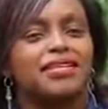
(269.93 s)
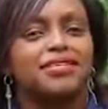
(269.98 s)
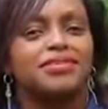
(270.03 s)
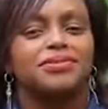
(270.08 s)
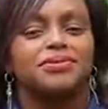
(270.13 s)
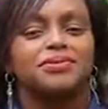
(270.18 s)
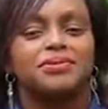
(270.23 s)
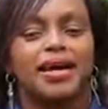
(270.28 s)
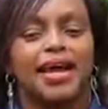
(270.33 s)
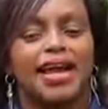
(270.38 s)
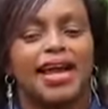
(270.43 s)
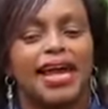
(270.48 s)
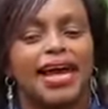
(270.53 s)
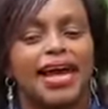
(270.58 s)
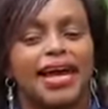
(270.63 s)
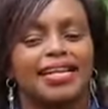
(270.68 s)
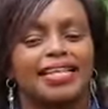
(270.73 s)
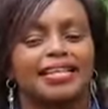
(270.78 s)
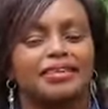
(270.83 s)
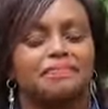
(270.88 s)
So I
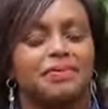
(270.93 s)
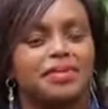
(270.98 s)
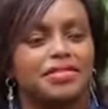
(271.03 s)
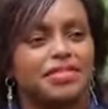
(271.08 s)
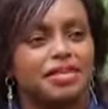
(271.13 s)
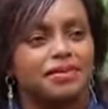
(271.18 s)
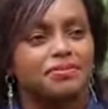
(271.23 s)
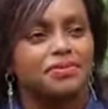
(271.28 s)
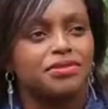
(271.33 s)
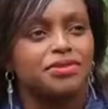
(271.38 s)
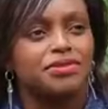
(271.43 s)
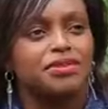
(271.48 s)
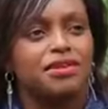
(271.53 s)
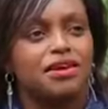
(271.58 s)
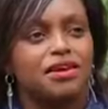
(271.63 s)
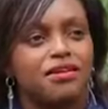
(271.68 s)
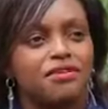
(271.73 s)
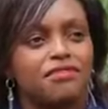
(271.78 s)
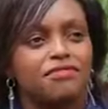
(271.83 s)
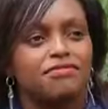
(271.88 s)
had the perception
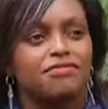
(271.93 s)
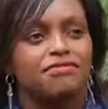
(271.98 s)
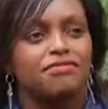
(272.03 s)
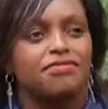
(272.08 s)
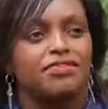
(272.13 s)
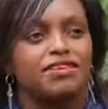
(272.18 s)
of